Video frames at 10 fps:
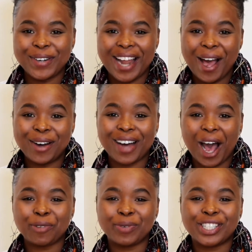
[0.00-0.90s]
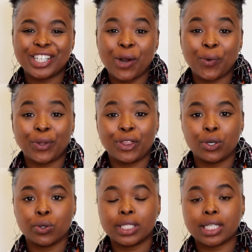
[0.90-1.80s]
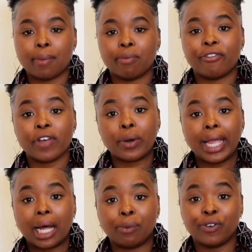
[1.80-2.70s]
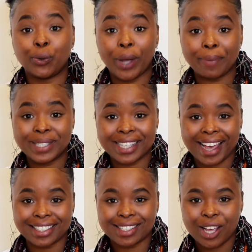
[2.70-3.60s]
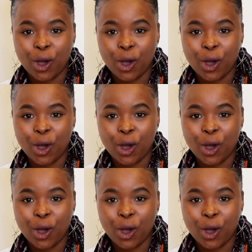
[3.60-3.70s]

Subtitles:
now I'll be sharing with you some very helpful websites